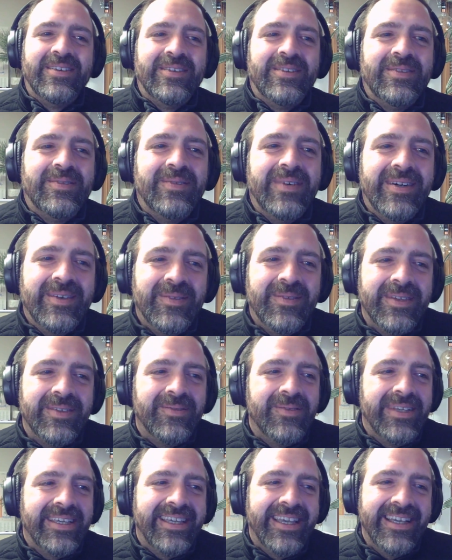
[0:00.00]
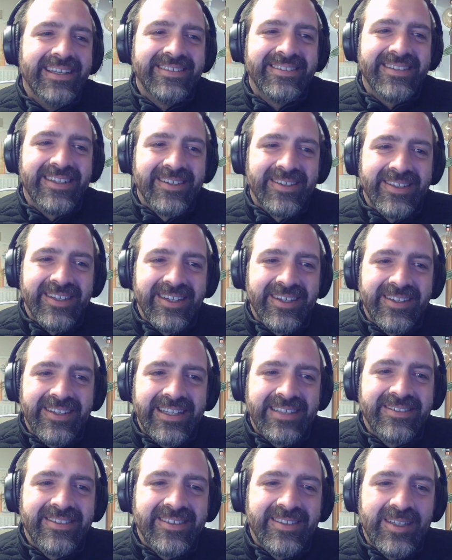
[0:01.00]
Well, we can't start there.
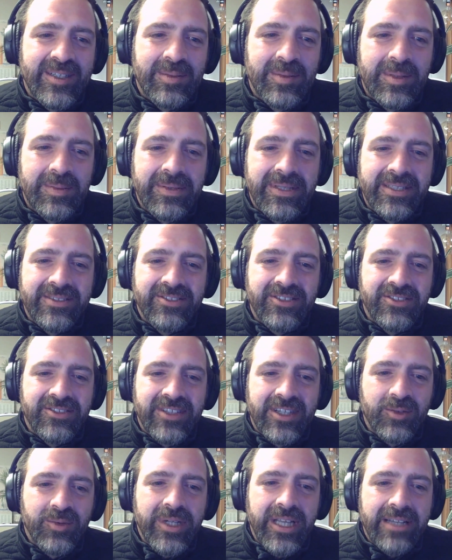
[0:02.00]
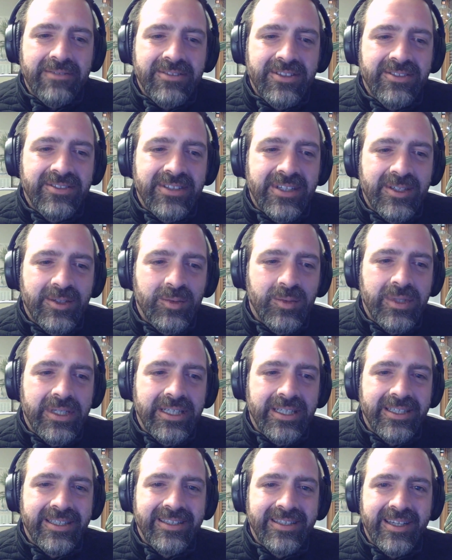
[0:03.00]
That's a terrible place to start. We have to start
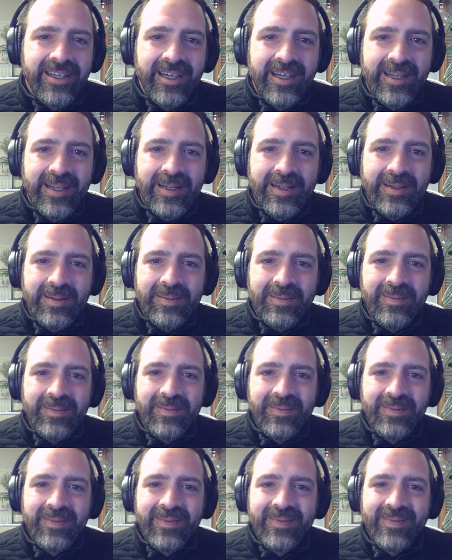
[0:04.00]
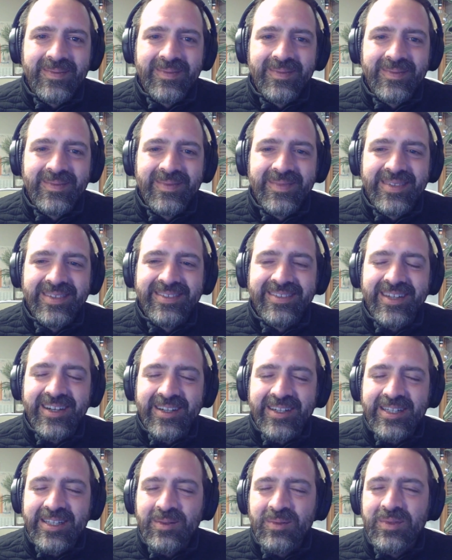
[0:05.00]
with
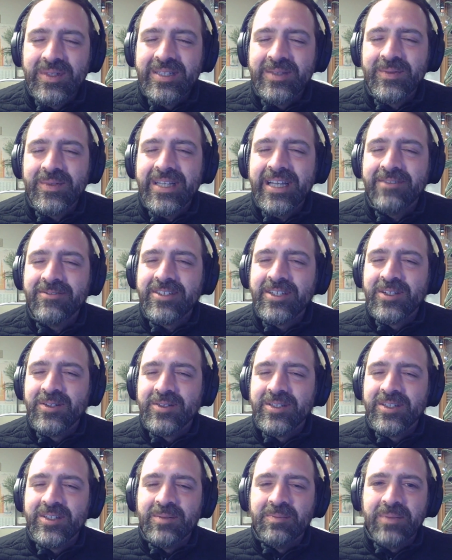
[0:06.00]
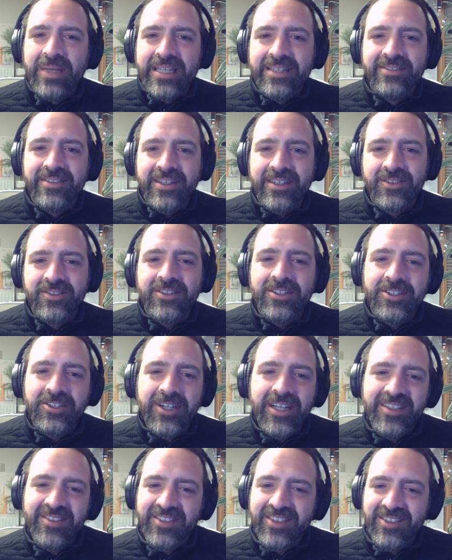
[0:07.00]
sorry. We have to go to the basics, the
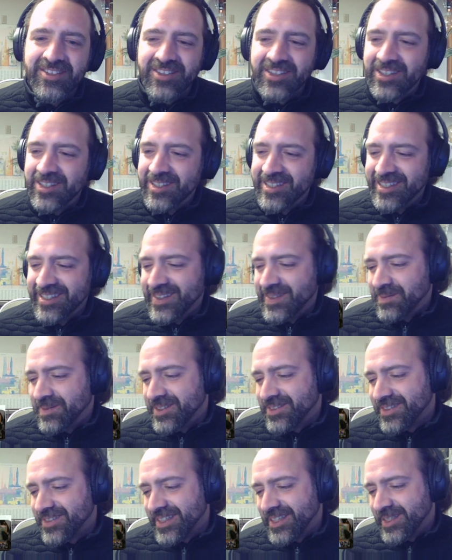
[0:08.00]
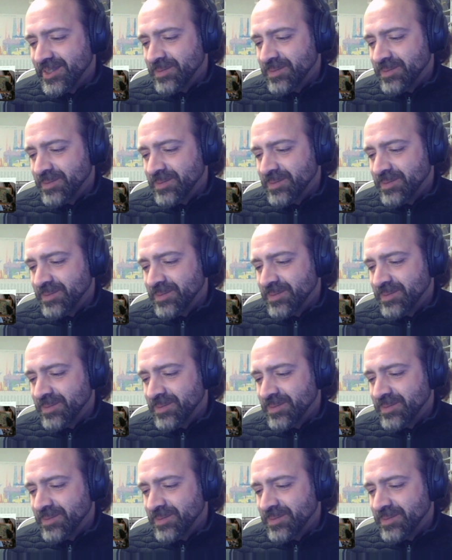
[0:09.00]
transistor. No, I'm just kidding.